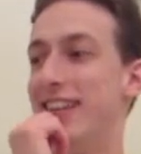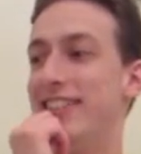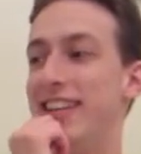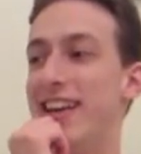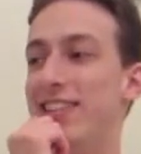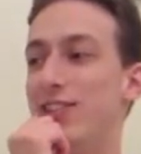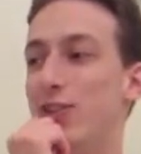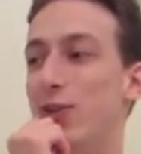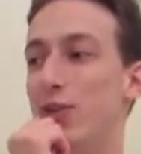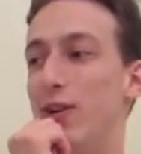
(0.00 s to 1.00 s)
CS
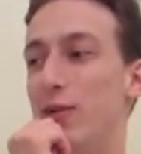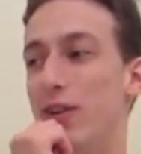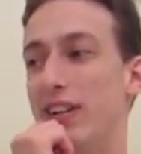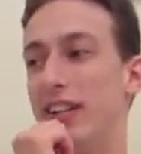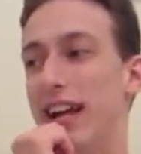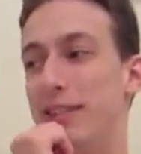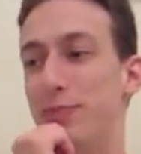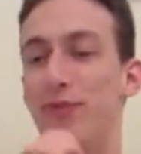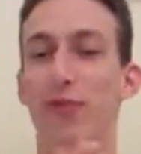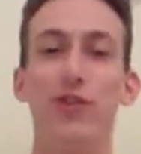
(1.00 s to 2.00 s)
231 class
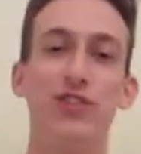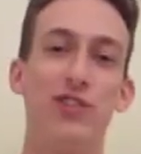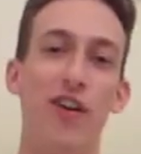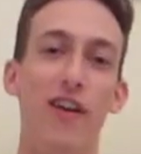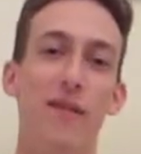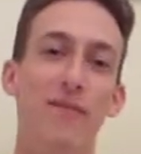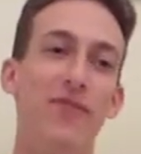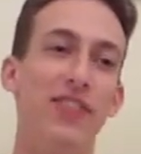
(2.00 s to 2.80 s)
before it started.